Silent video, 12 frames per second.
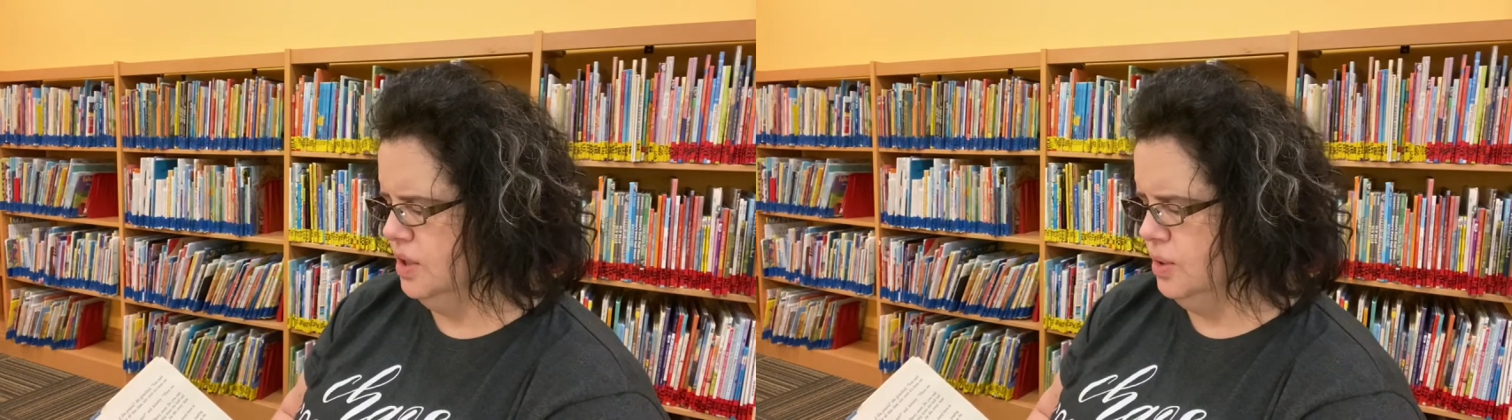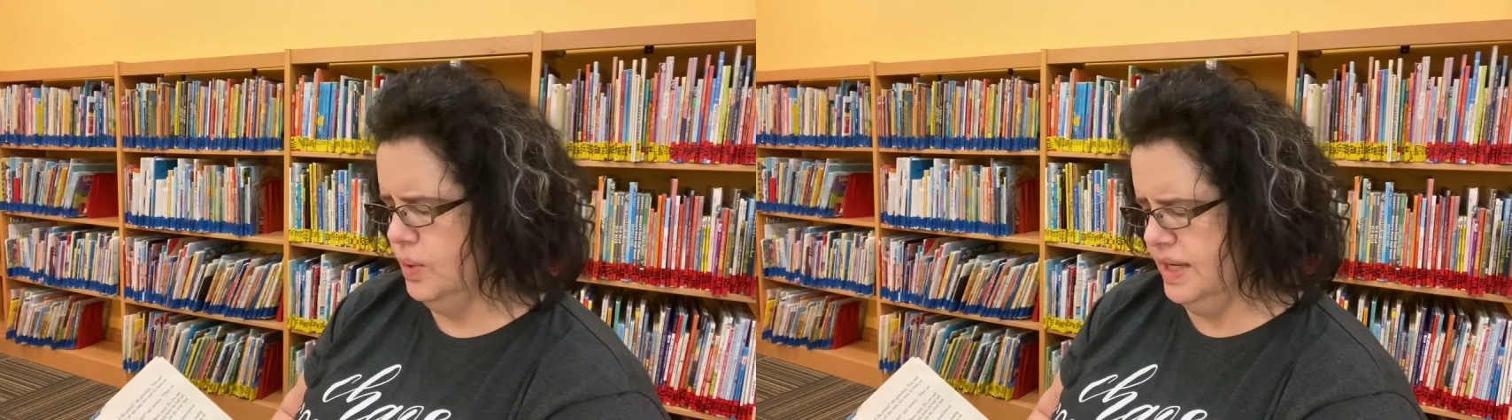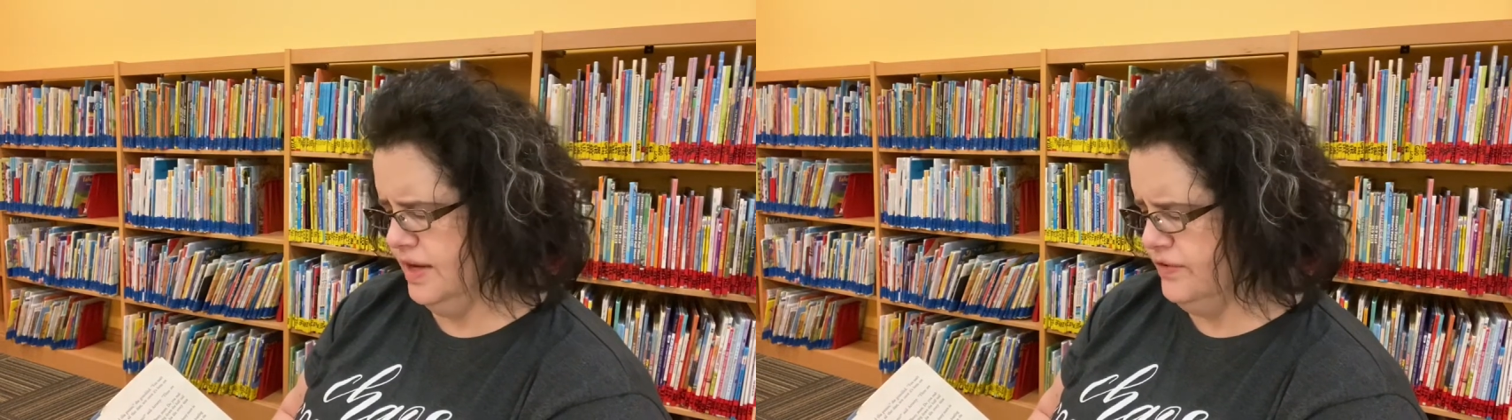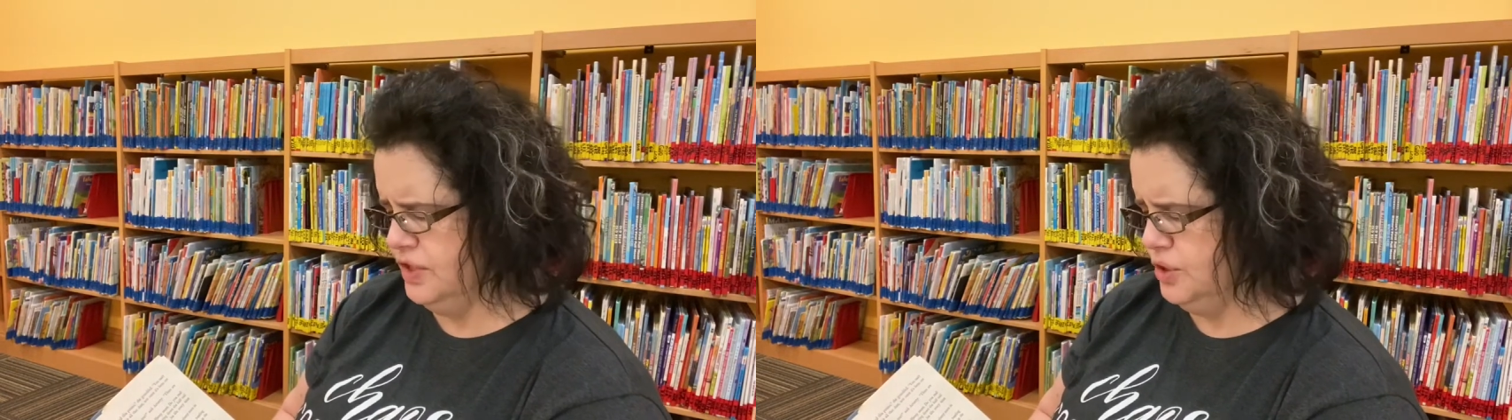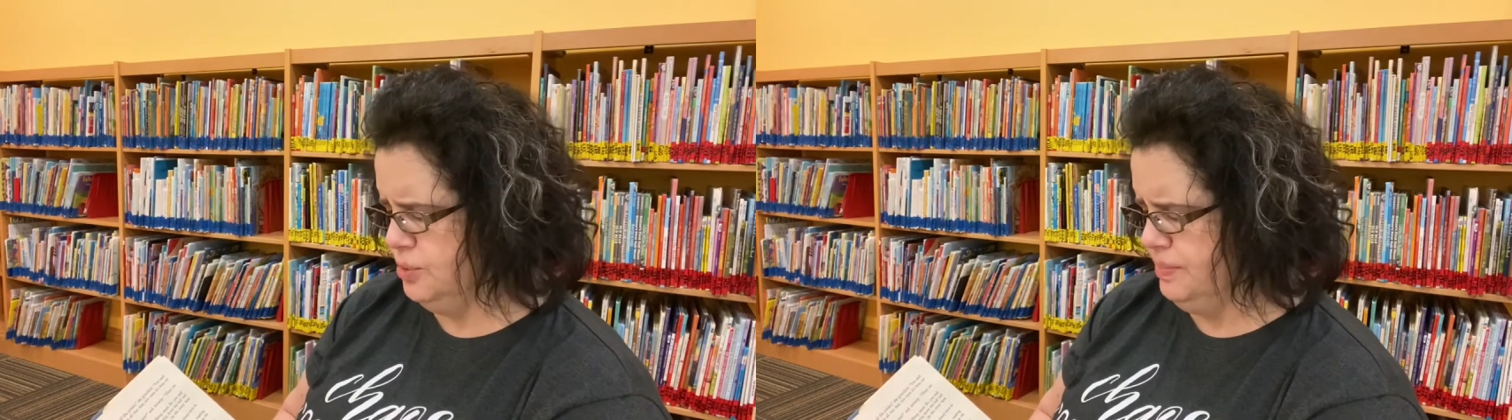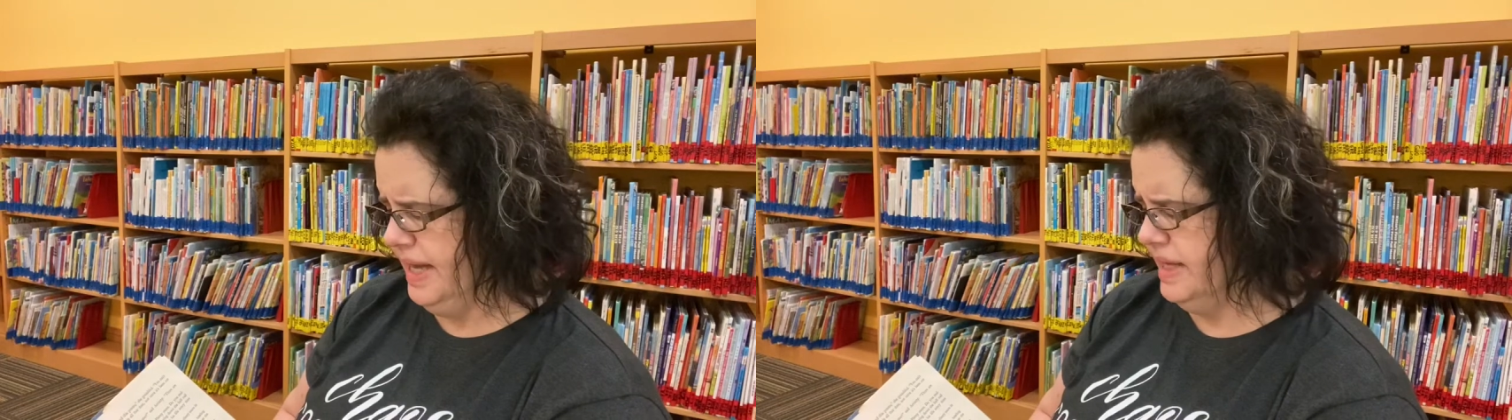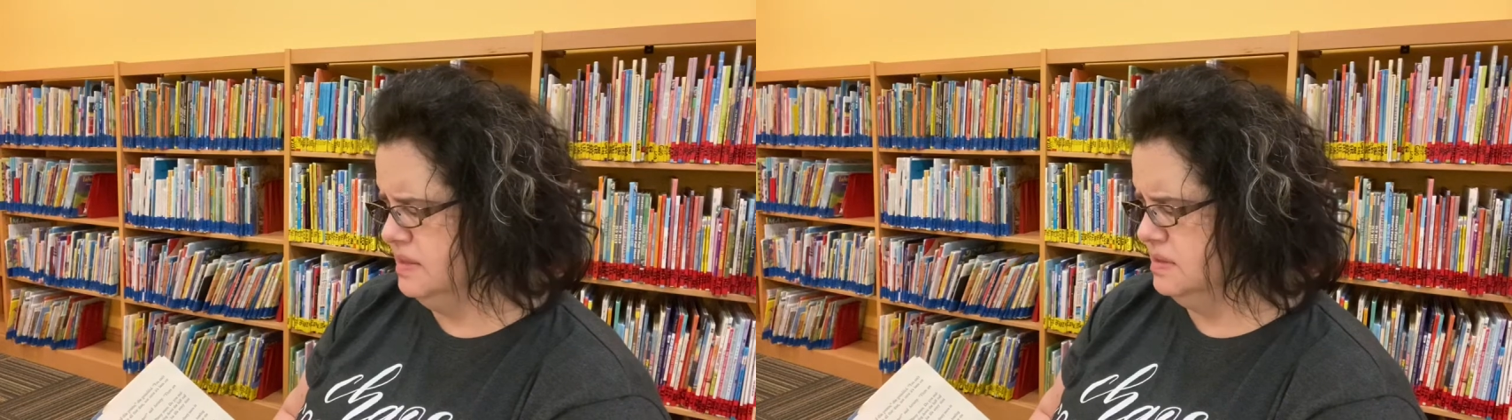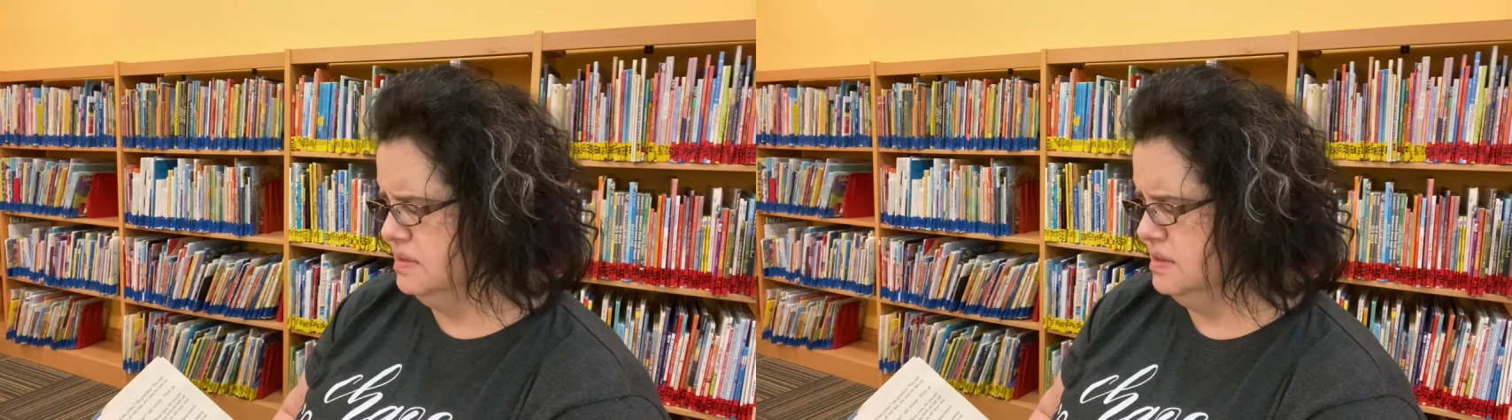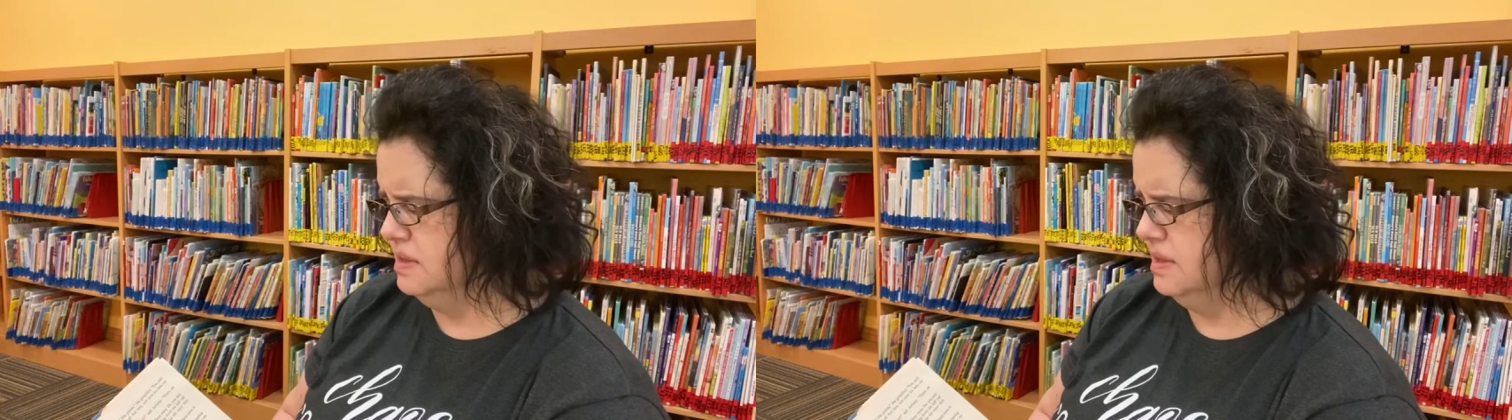Whatever you meant,
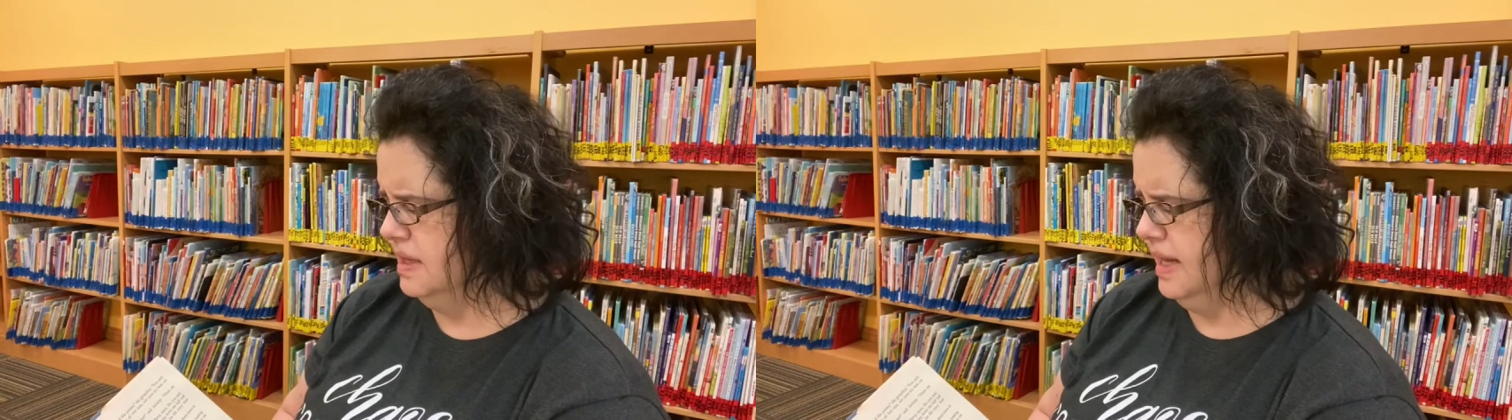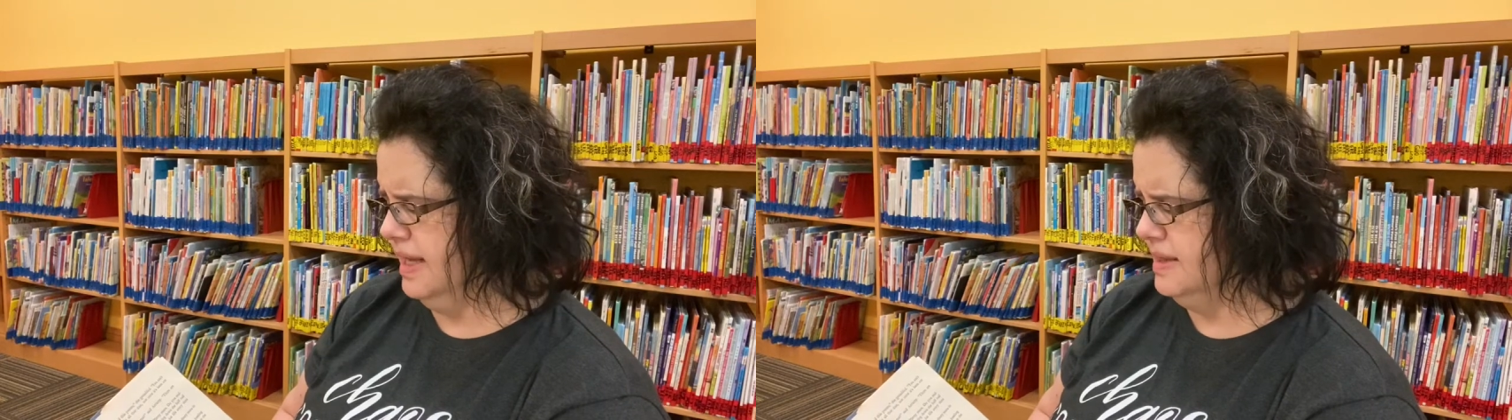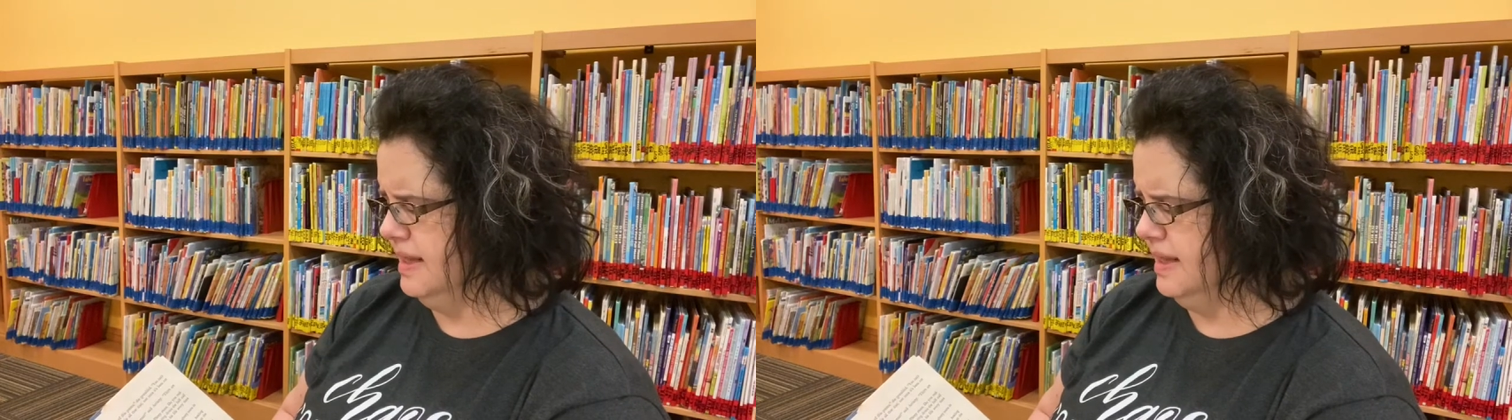and